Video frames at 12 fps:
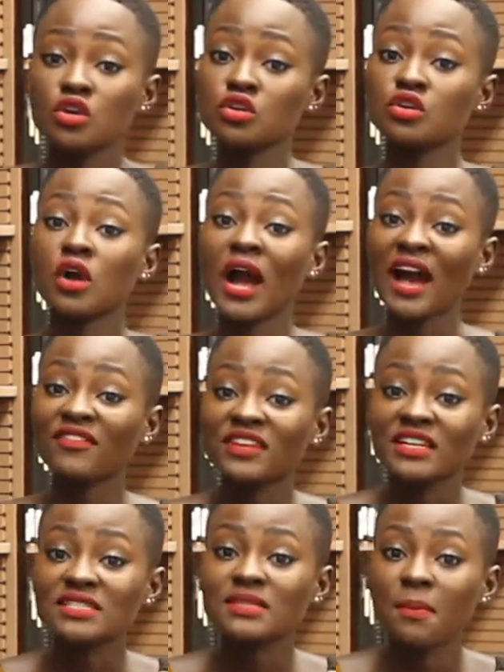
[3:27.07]
you know, have
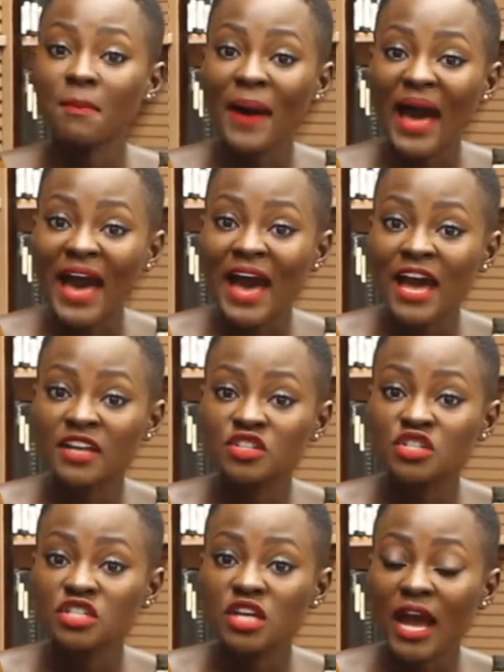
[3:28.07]
it as a
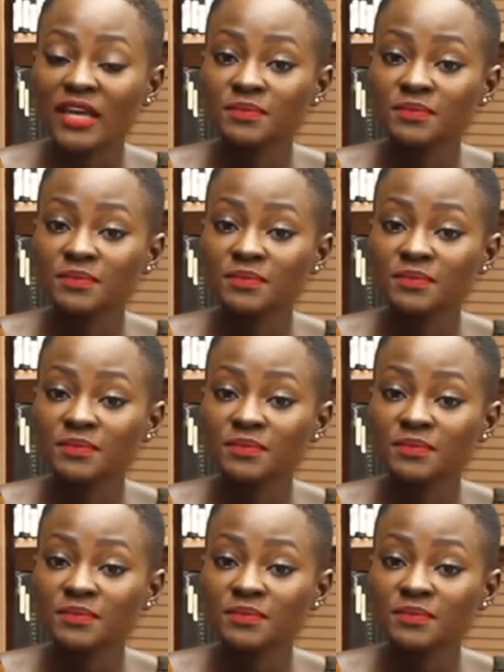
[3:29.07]
badge,